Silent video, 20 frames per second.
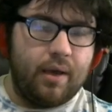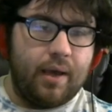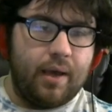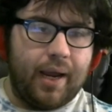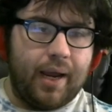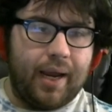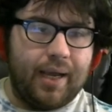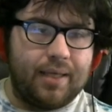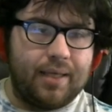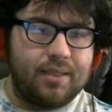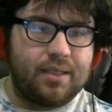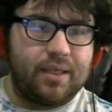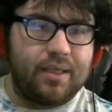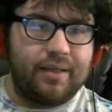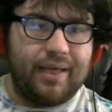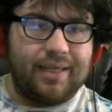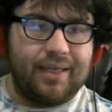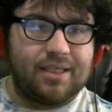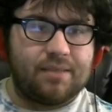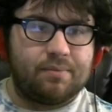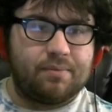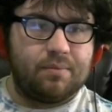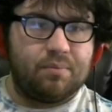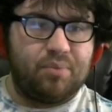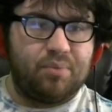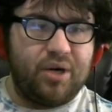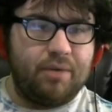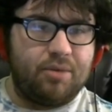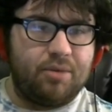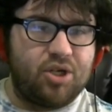And that's
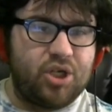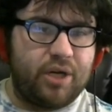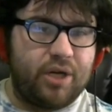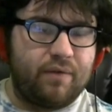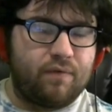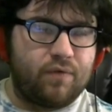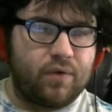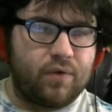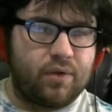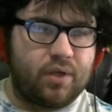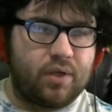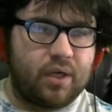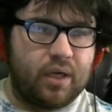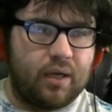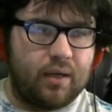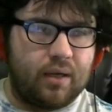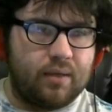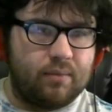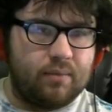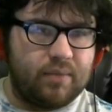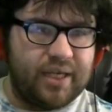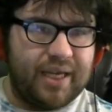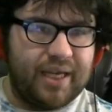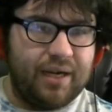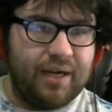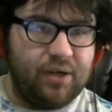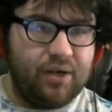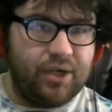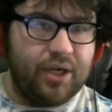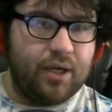pretty much it for the
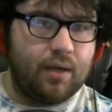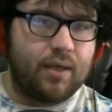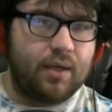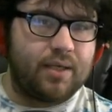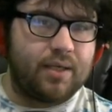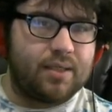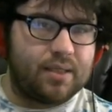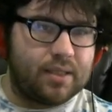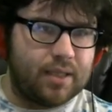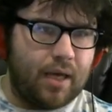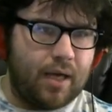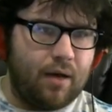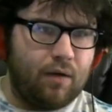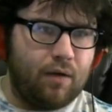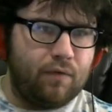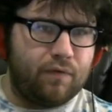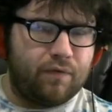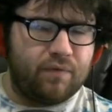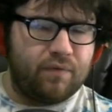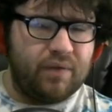gearing itself.